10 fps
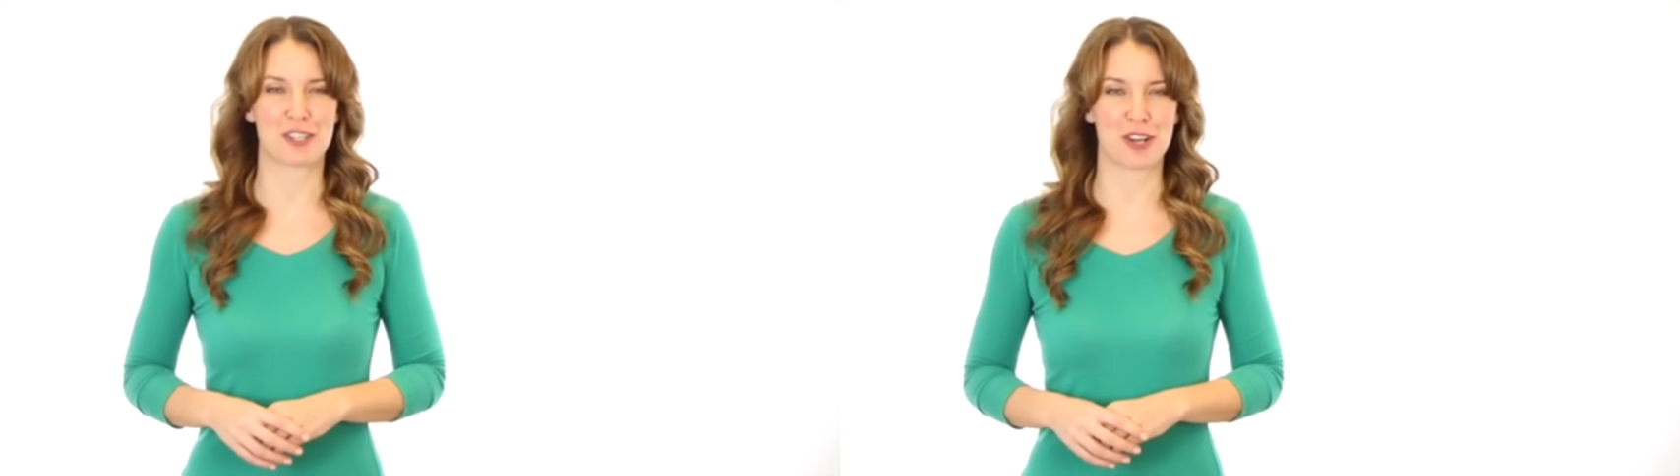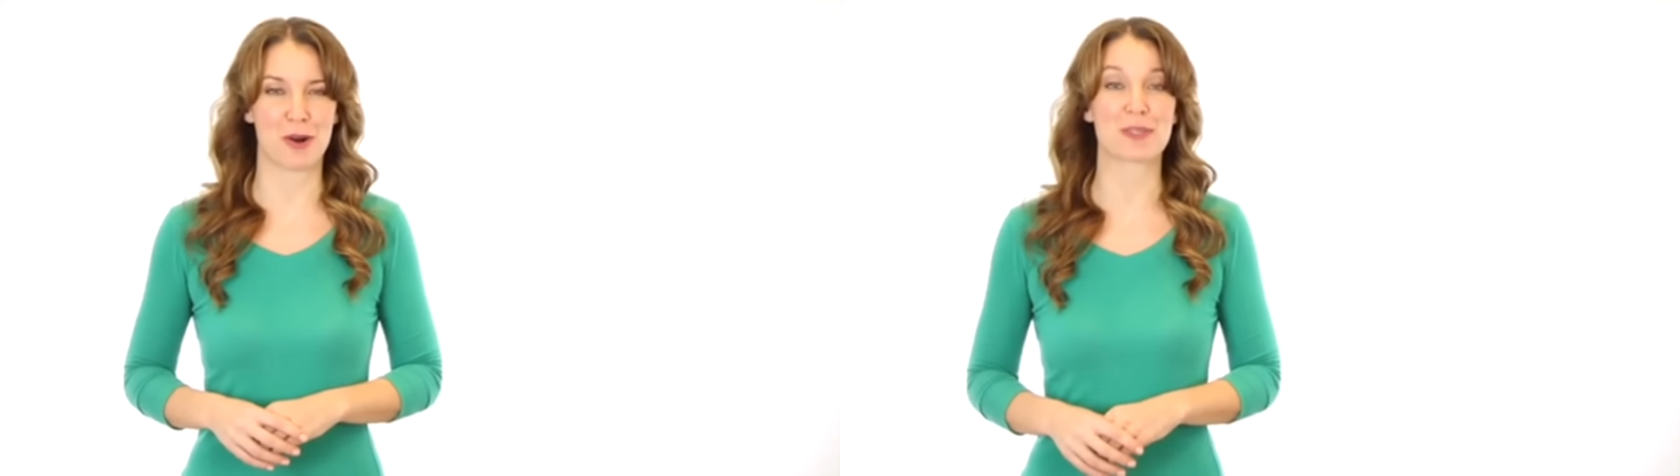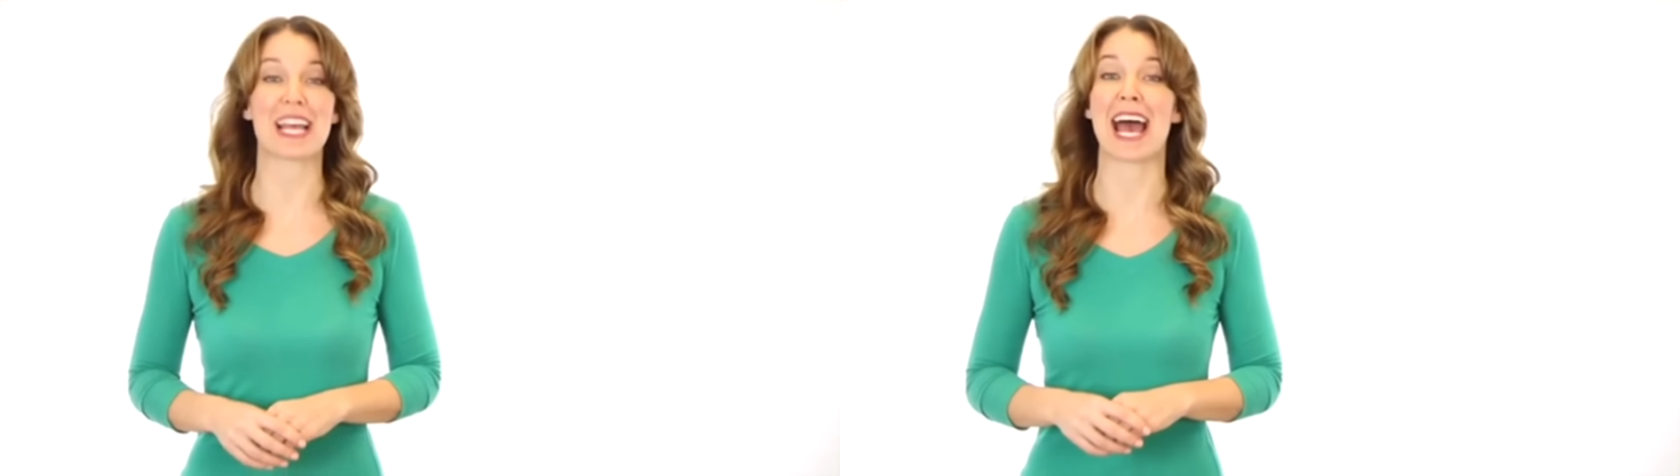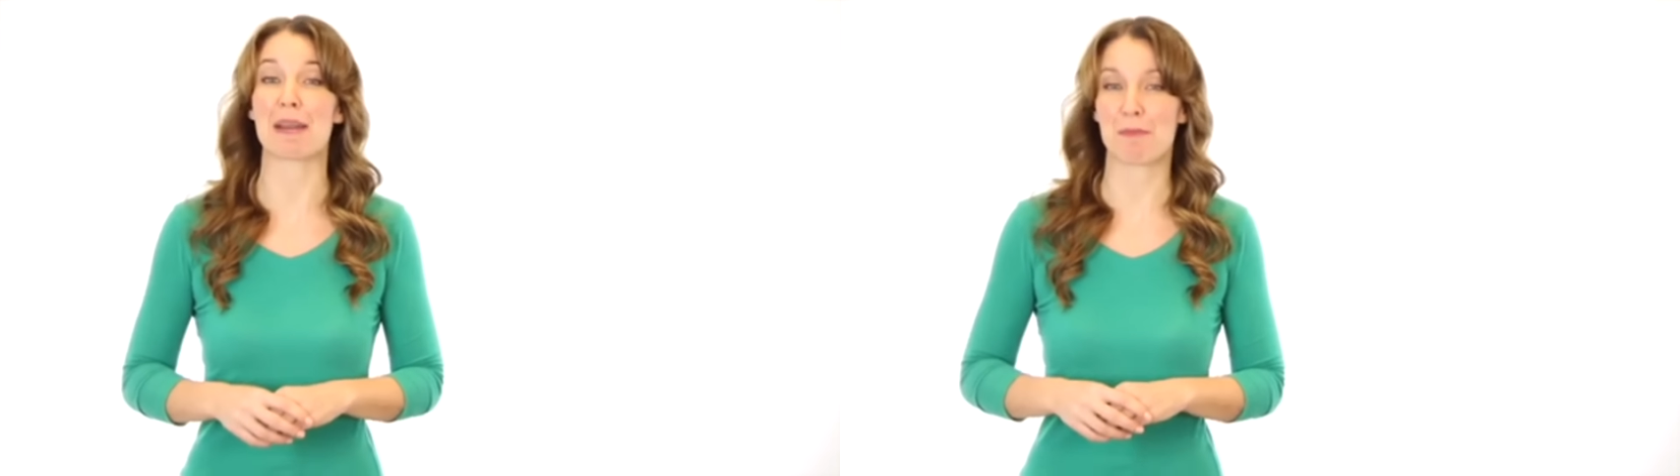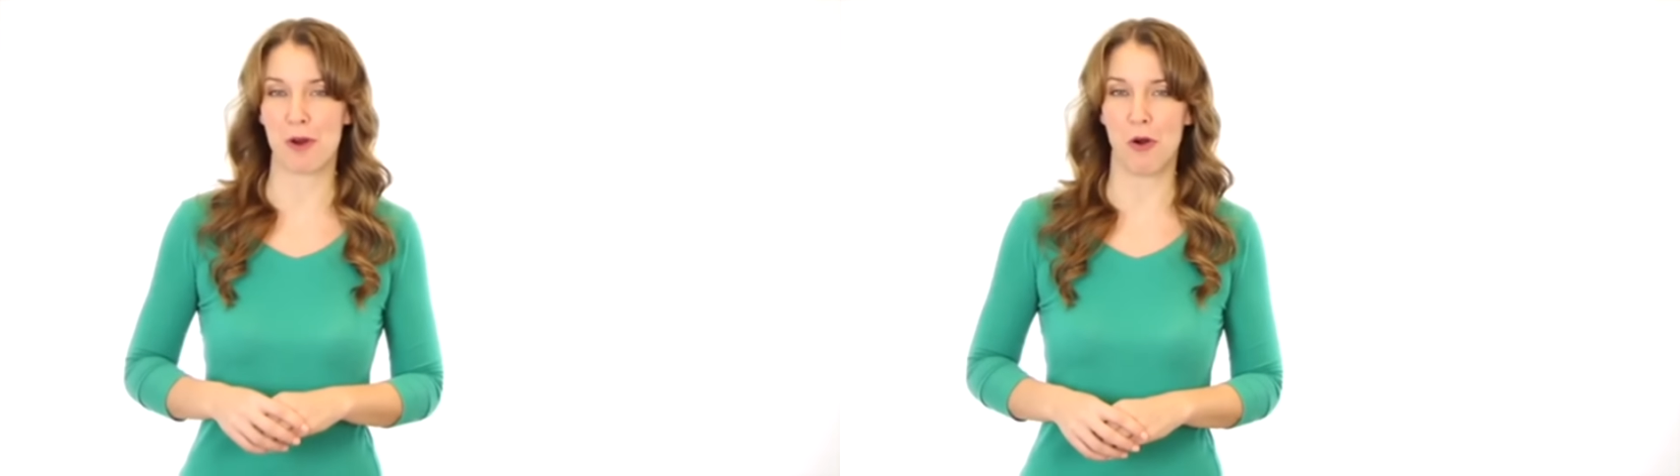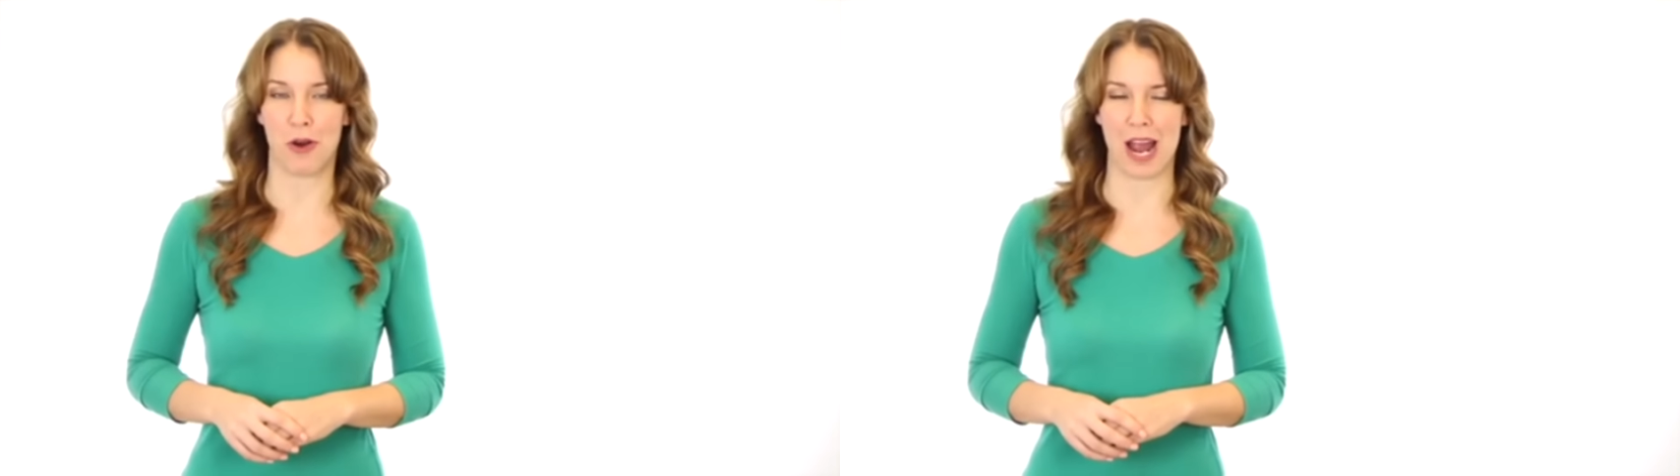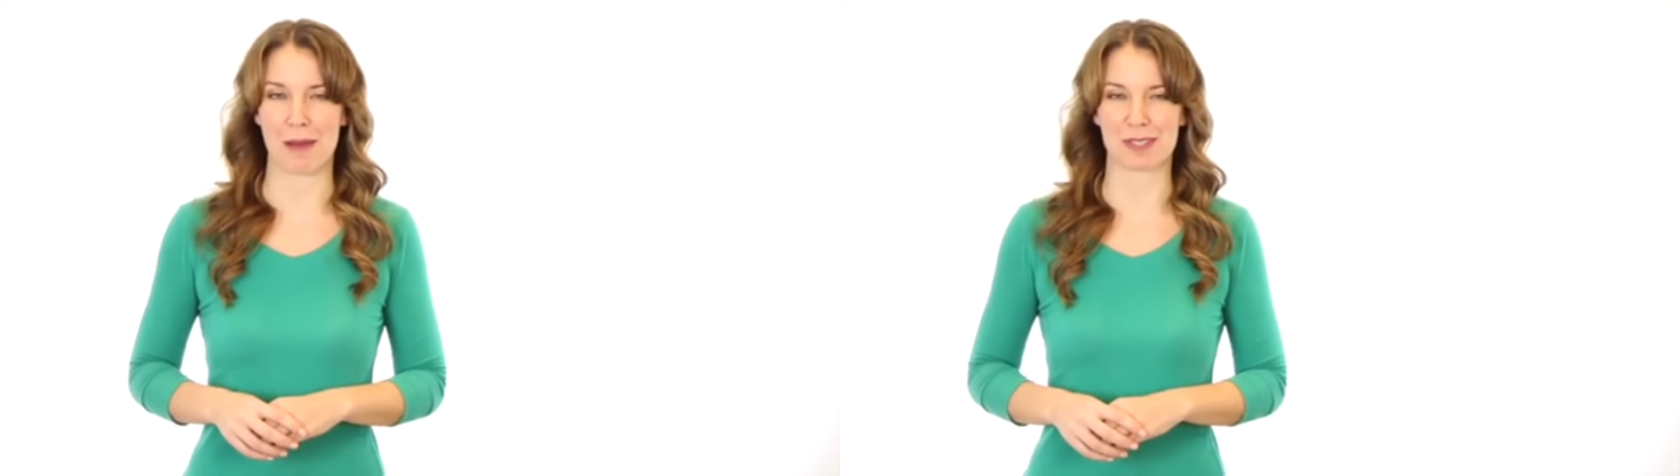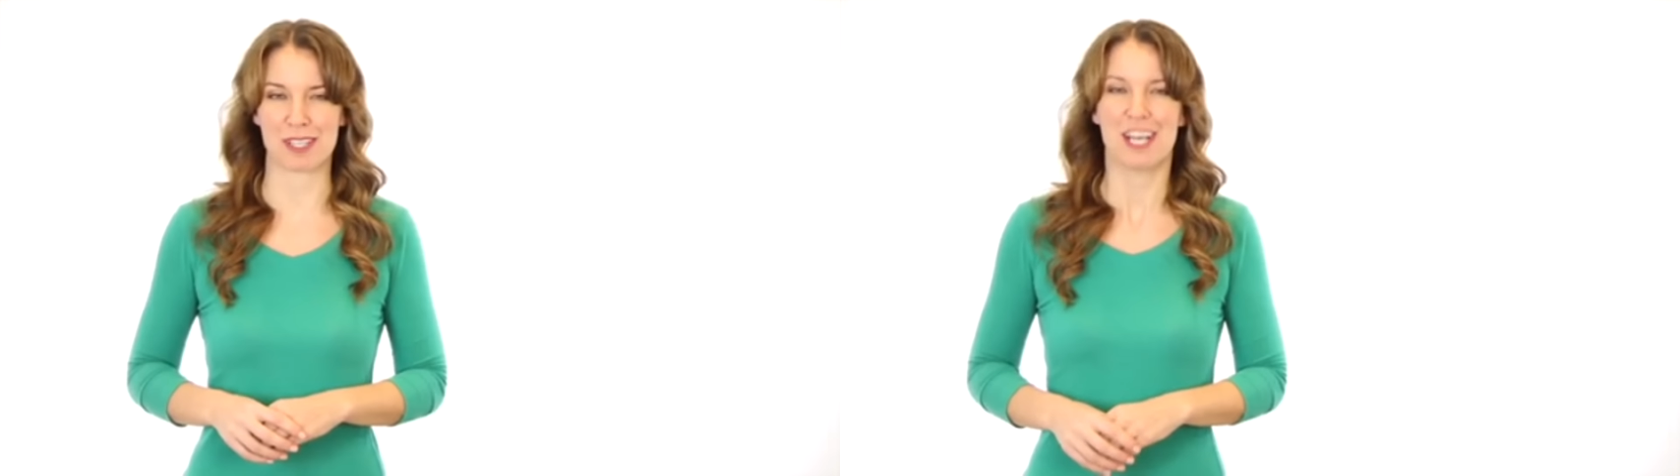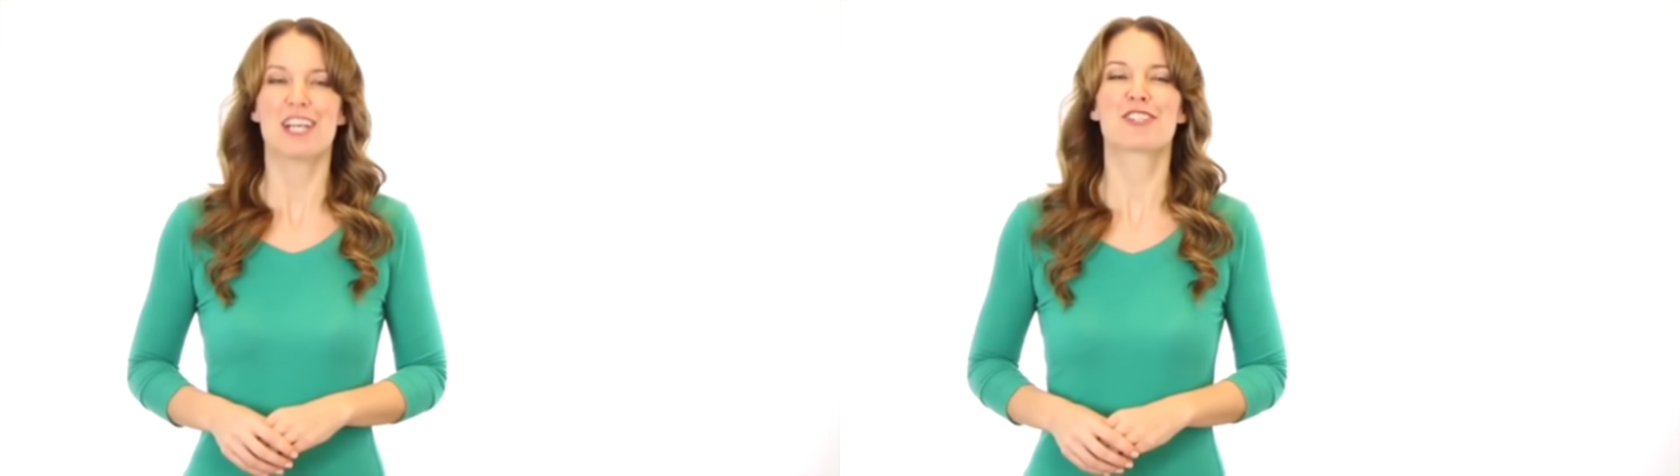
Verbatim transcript: shows and programs,